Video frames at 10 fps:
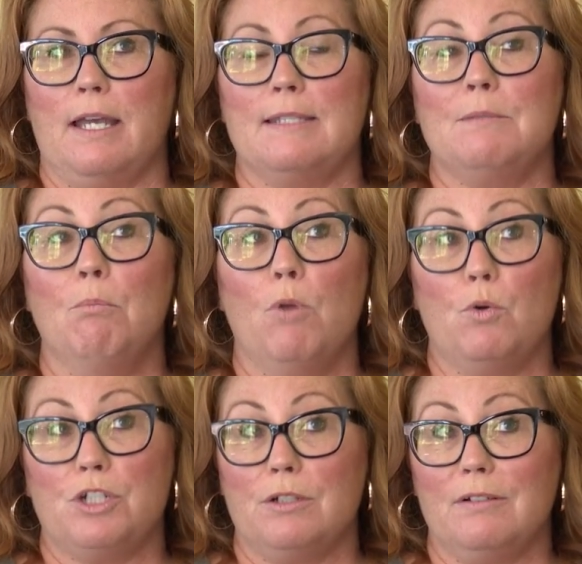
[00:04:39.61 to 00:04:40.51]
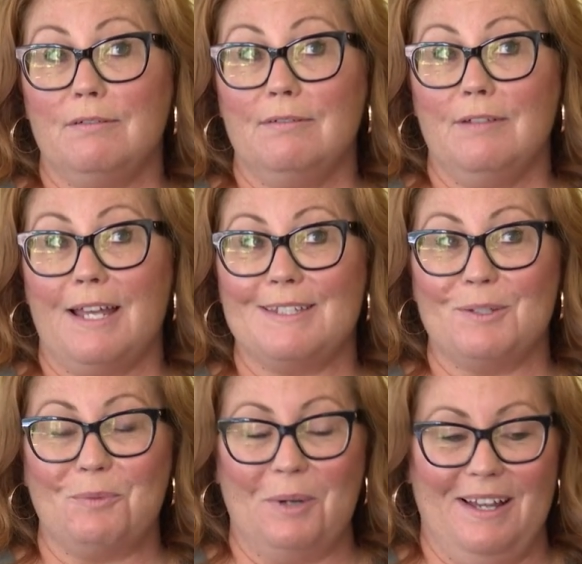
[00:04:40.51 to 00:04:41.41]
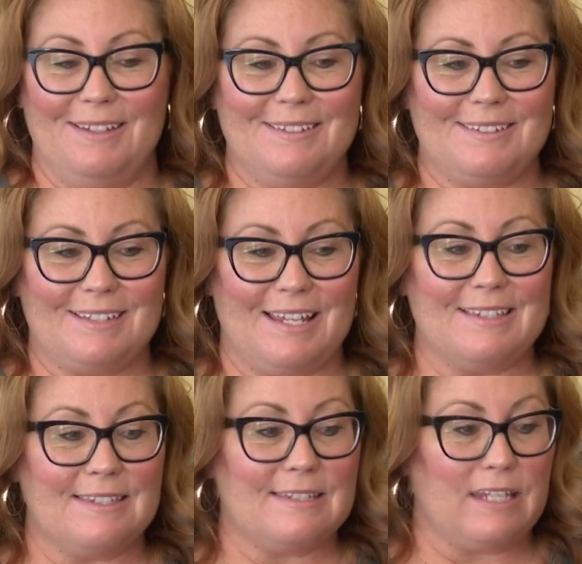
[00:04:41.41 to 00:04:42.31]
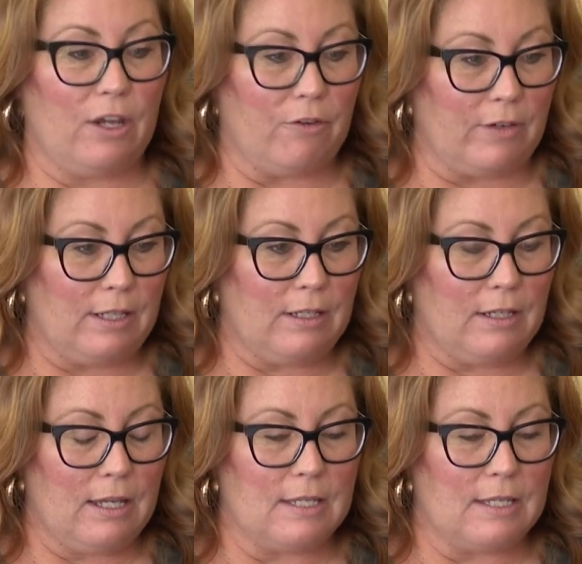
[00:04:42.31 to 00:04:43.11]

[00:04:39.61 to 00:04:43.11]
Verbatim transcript: as emotional as it was and scary